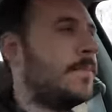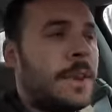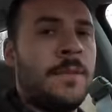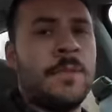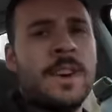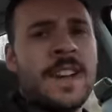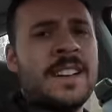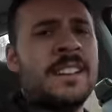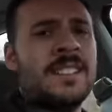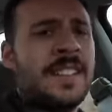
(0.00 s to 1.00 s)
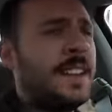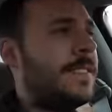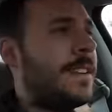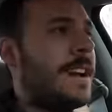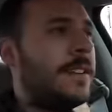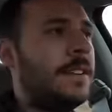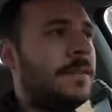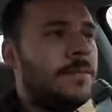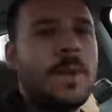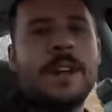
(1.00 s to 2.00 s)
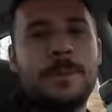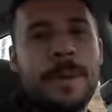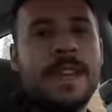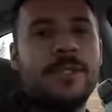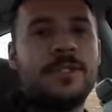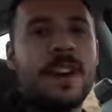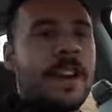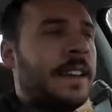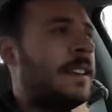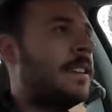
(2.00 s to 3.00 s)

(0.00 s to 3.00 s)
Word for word: But we're not going to stand around and watch paint dry.